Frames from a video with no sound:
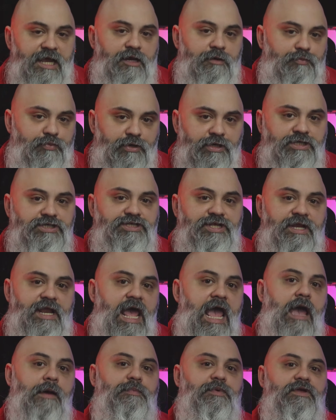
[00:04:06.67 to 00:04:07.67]
breach that
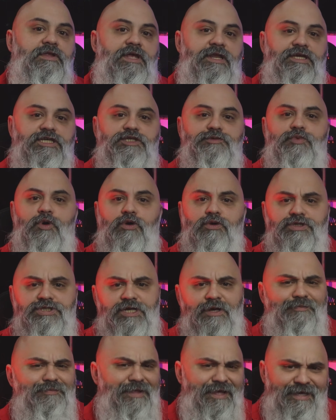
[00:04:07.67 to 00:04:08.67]
happened that exposed
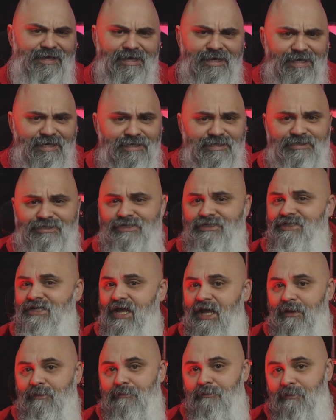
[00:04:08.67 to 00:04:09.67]
something like
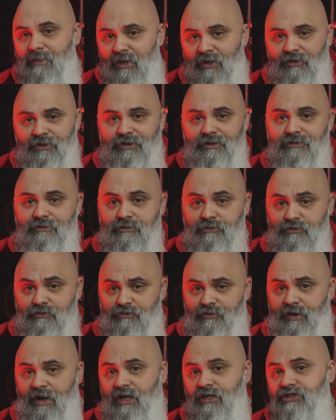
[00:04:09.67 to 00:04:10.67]
68 million
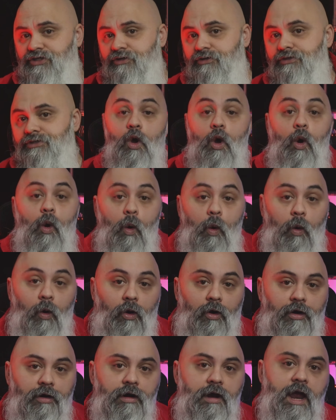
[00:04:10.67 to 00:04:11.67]
credentials.
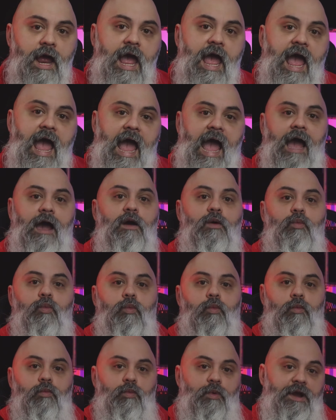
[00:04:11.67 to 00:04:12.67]
Or how,
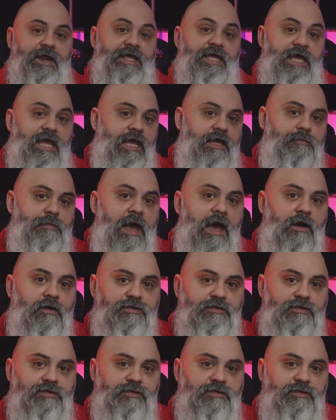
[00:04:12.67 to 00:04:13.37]
when it came out